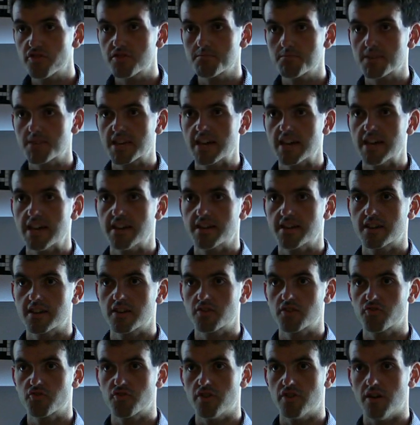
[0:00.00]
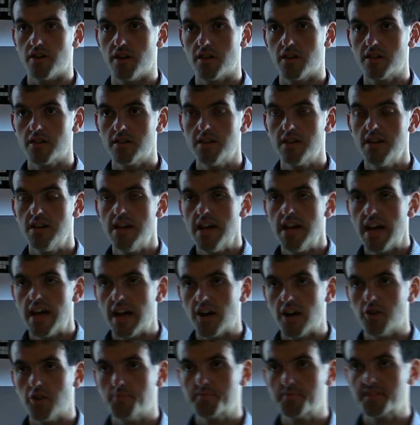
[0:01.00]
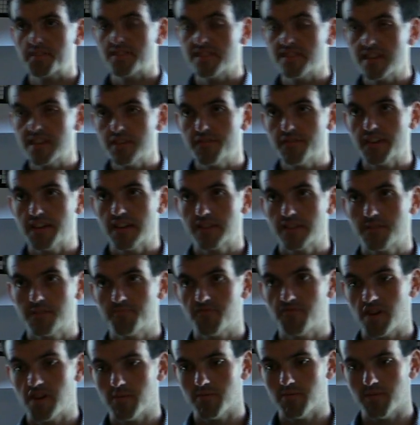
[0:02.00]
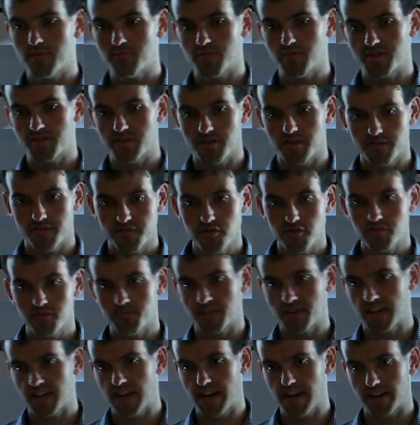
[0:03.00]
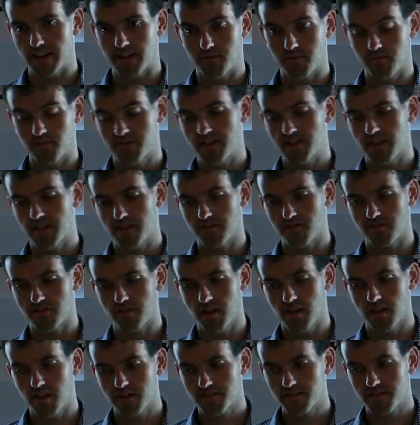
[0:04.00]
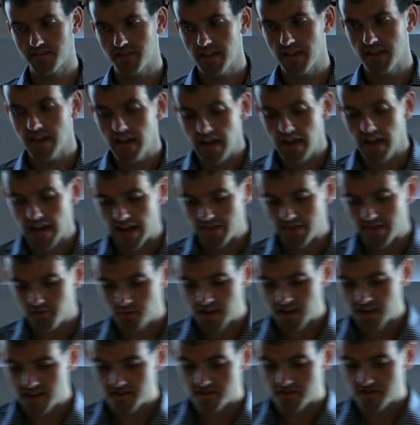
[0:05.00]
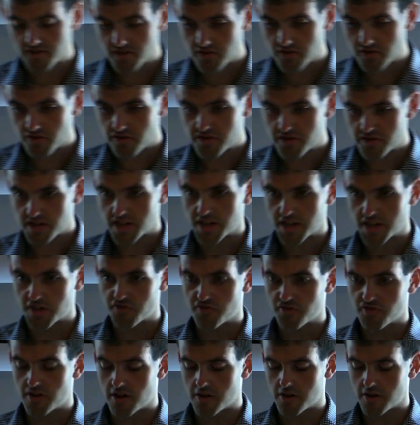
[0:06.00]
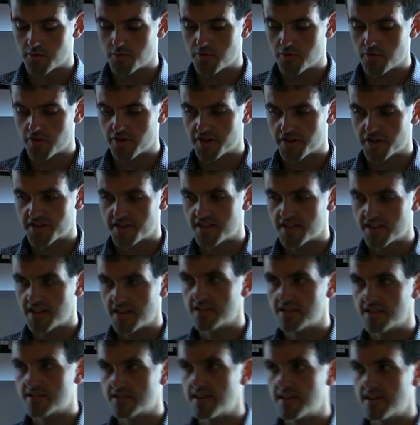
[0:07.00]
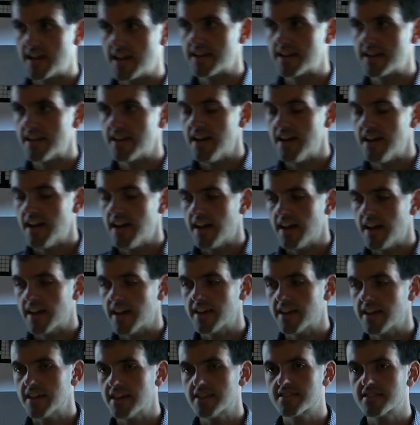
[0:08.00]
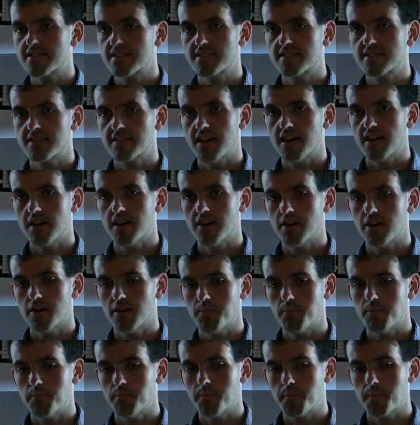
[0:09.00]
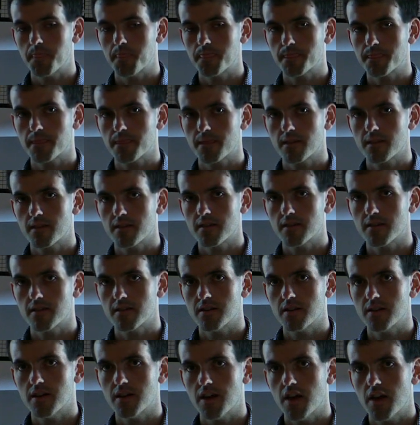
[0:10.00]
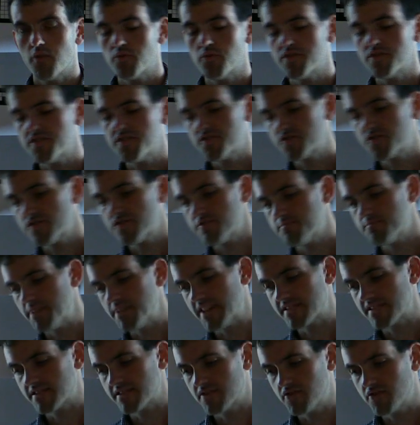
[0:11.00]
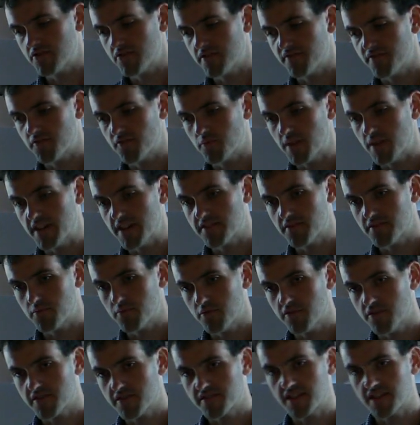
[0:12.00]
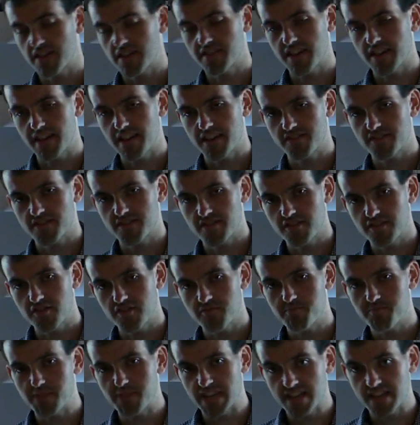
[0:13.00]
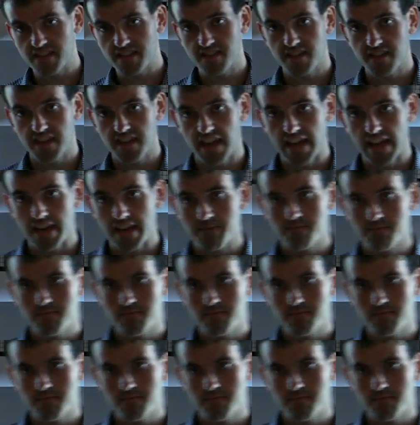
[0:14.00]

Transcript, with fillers: mechanic in crawl helps alleviate the problem with the food mechanic and with the other clocks? And the way that scoring in crawl works is that it's um, well, there's sort of basically two different ways it works. until you've beaten the game,